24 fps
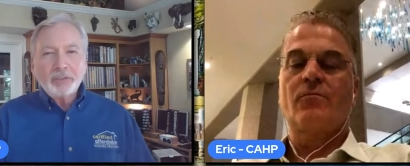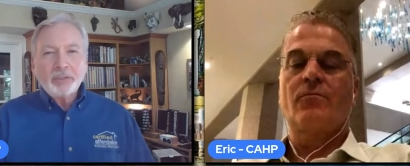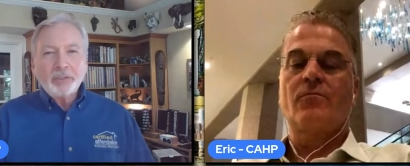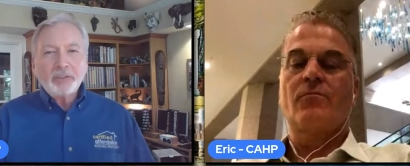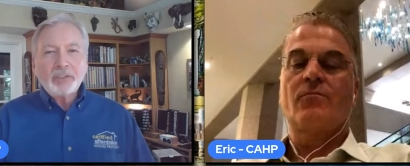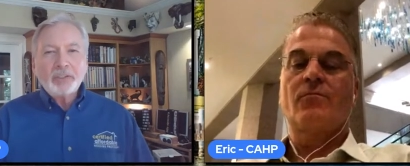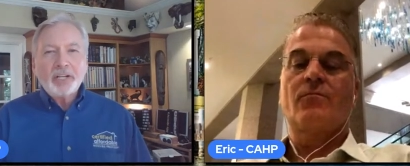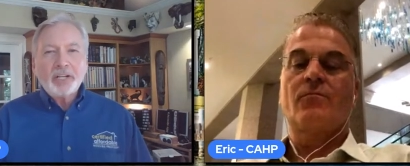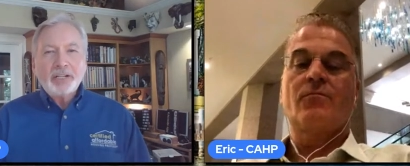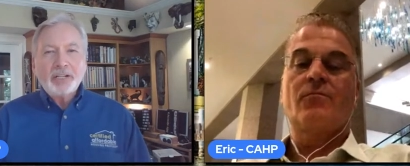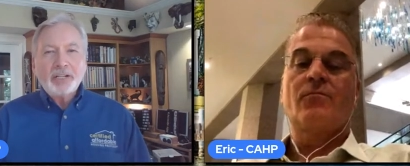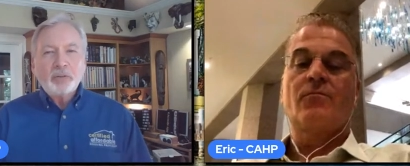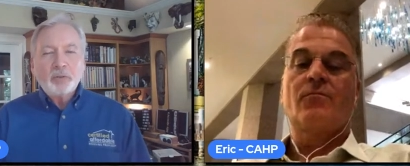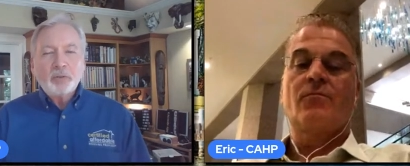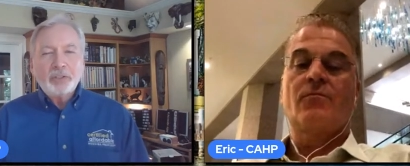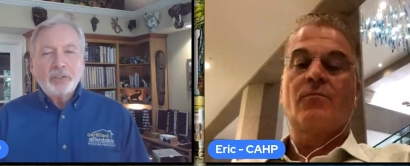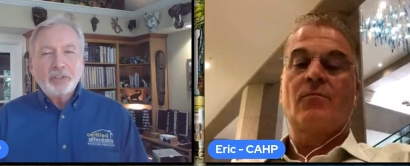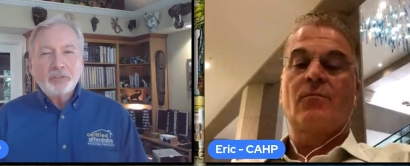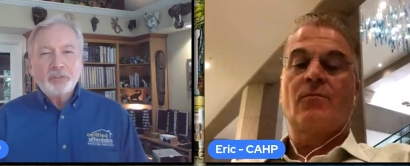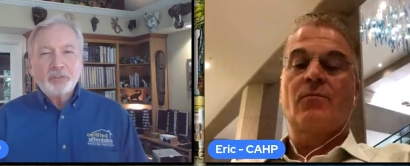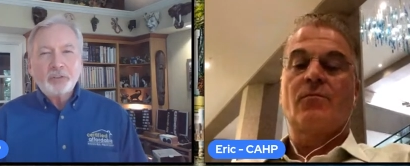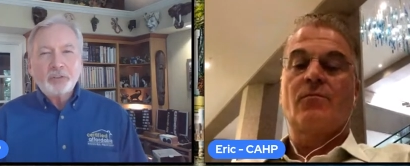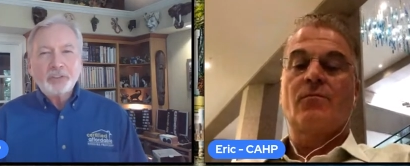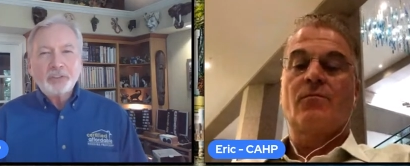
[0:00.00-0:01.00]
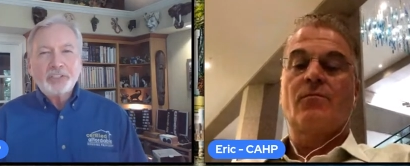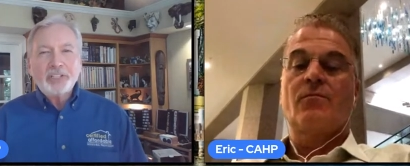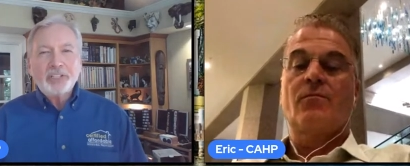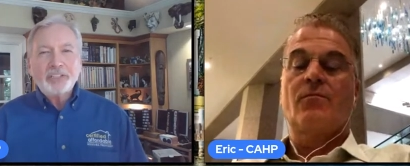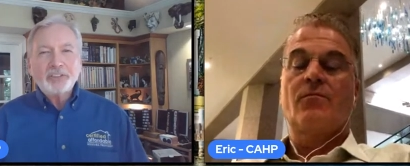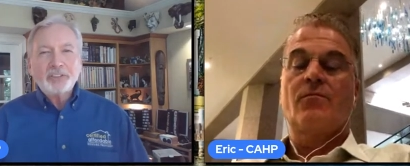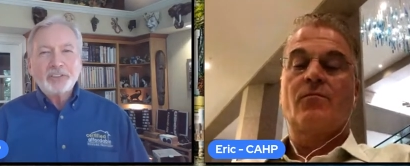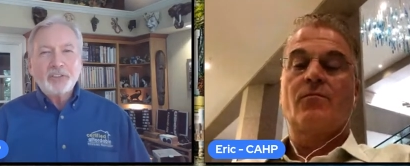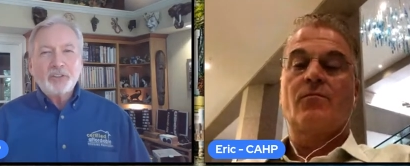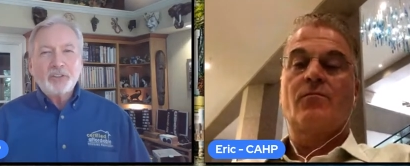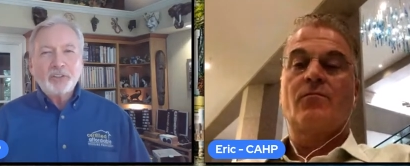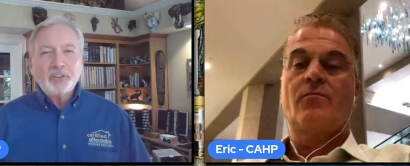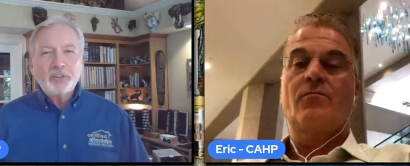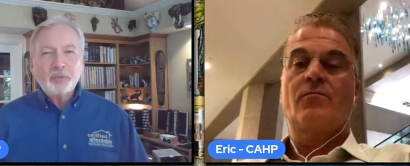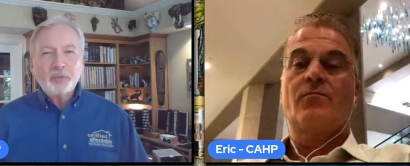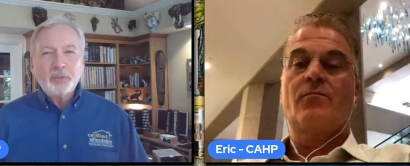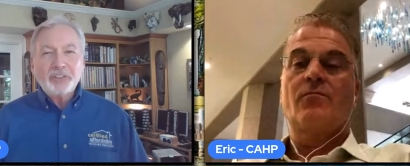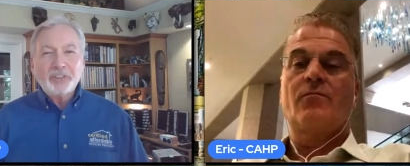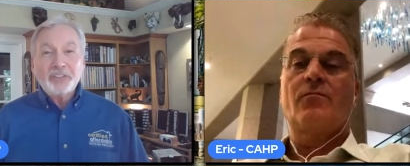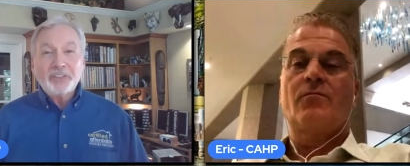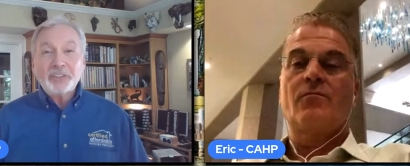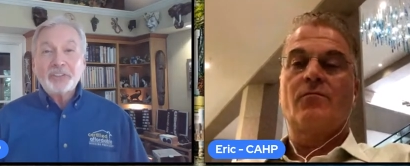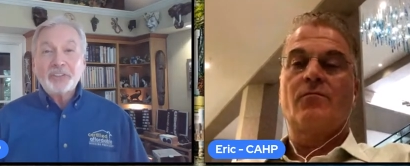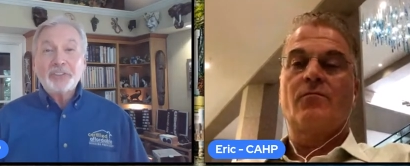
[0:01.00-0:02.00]
Speaker 1: looked like when you first got started
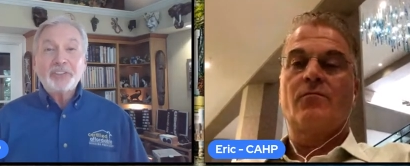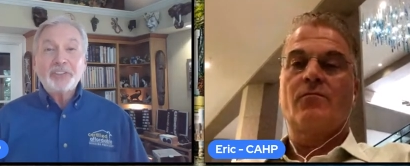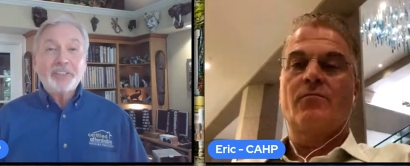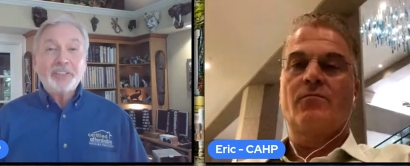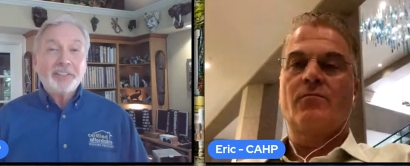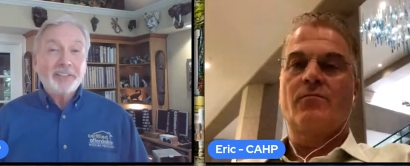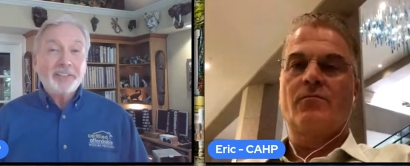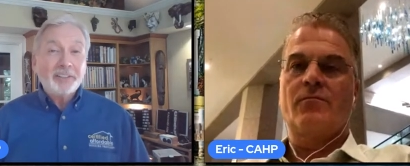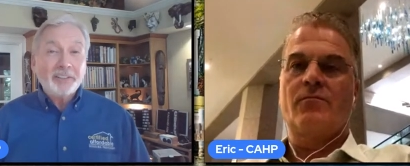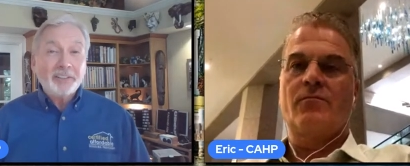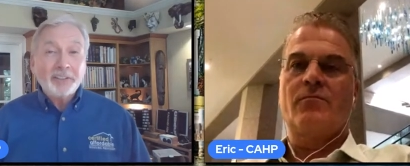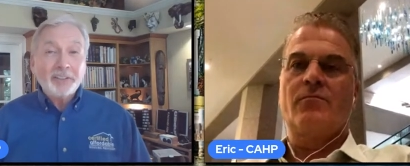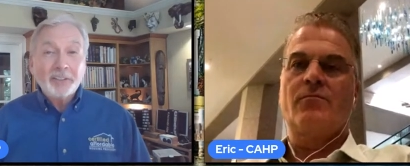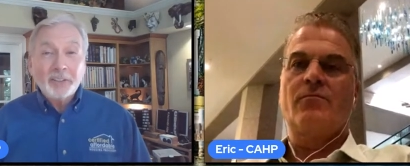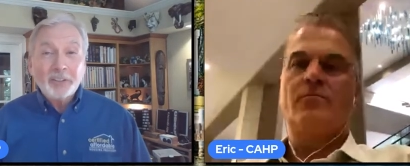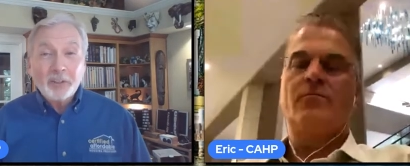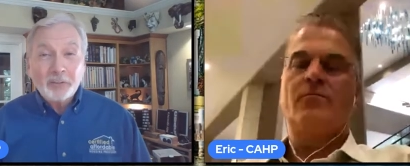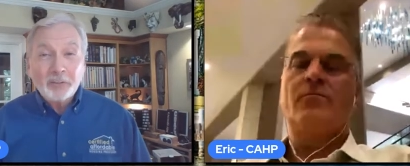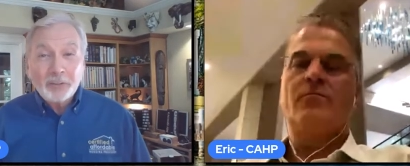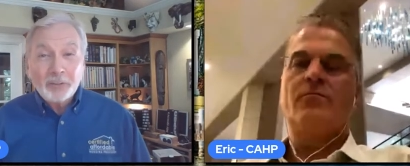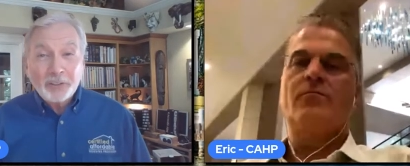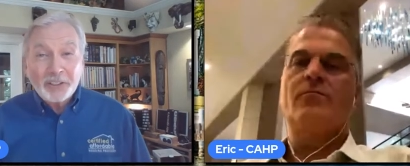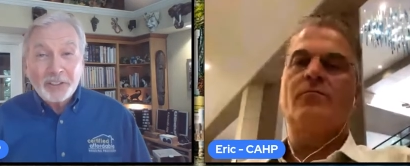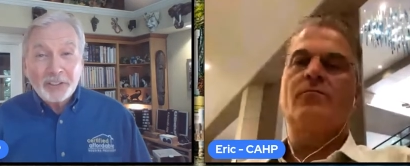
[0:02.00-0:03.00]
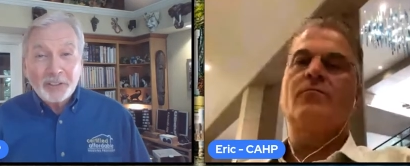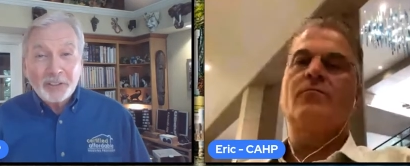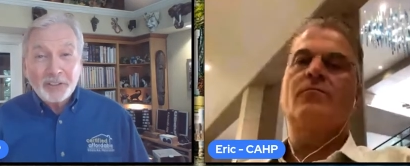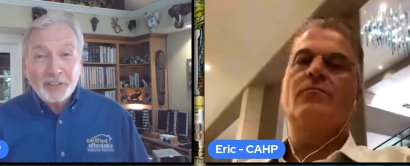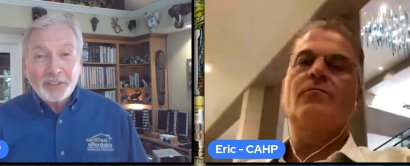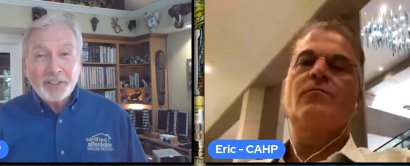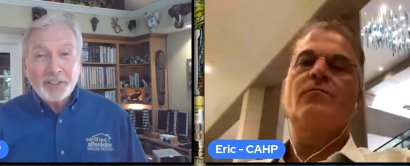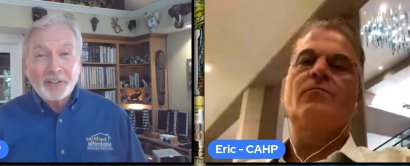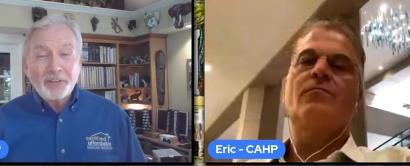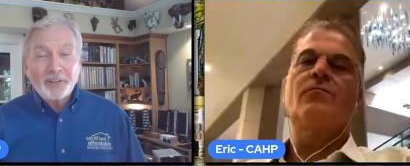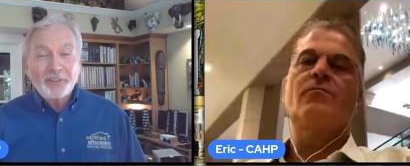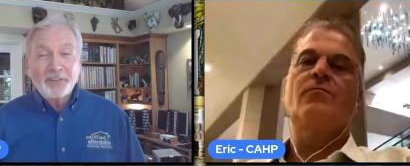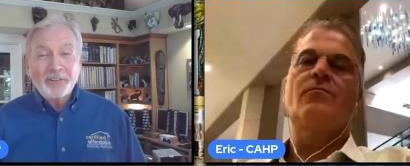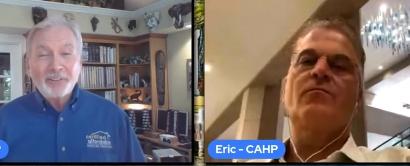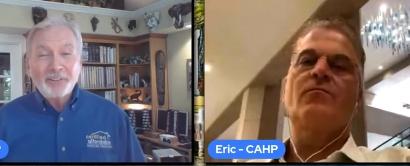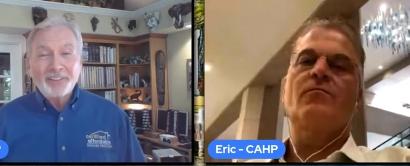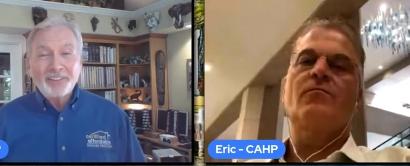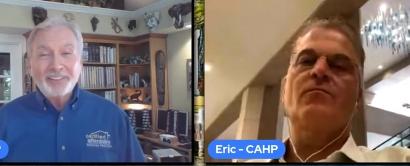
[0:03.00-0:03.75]
with us a, a little over a year ago.